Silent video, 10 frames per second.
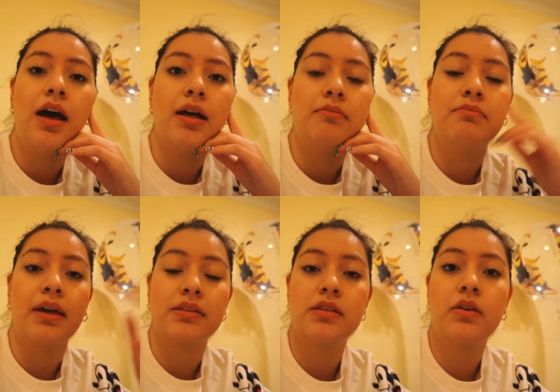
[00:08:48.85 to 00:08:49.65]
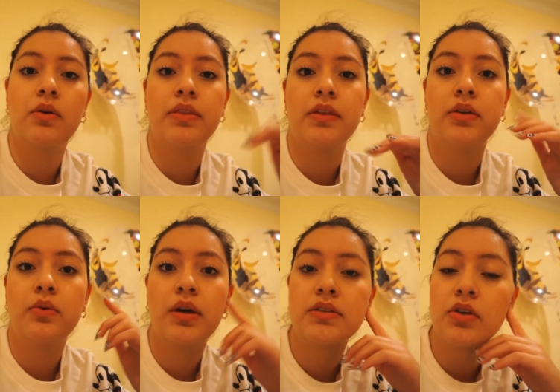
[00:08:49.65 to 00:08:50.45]
um, Mexico and the
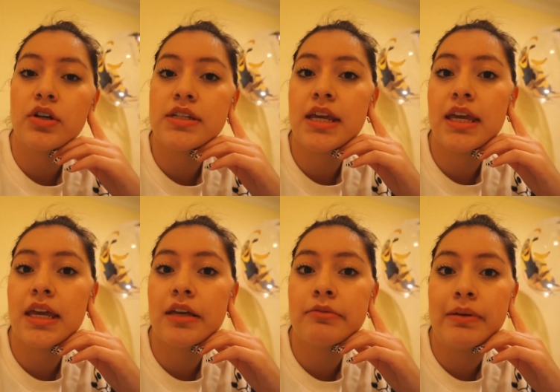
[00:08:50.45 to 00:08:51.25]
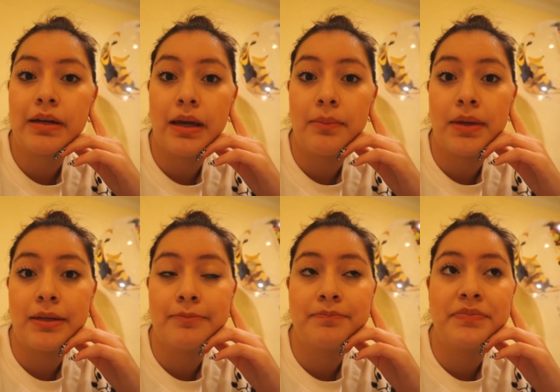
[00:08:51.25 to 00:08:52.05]
US are taking, but I
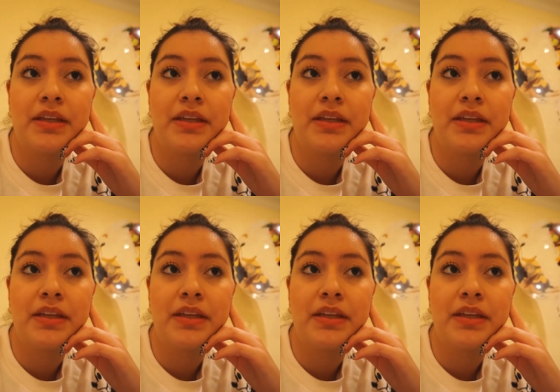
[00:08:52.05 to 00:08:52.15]
mean,